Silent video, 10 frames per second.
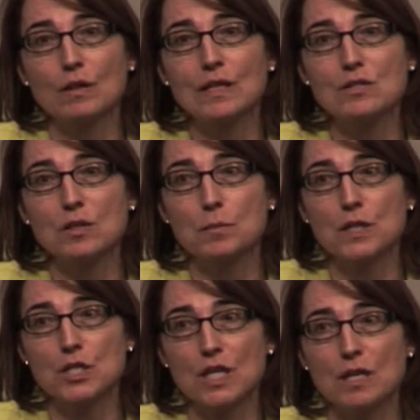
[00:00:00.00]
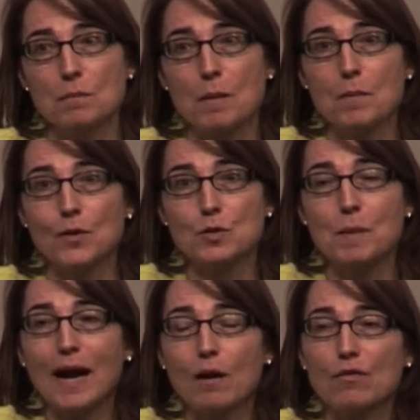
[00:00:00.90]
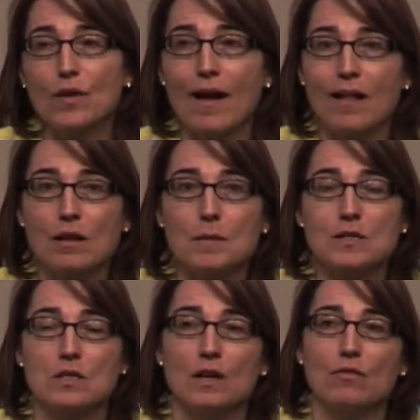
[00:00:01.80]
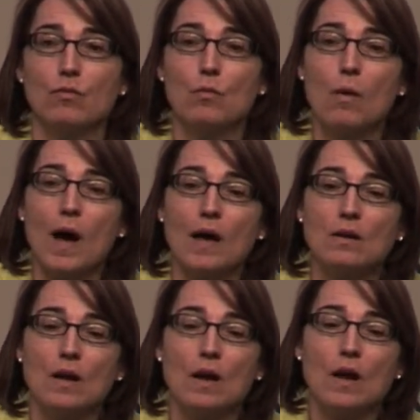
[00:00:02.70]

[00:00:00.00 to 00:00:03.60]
least appreciated but most powerful elements of what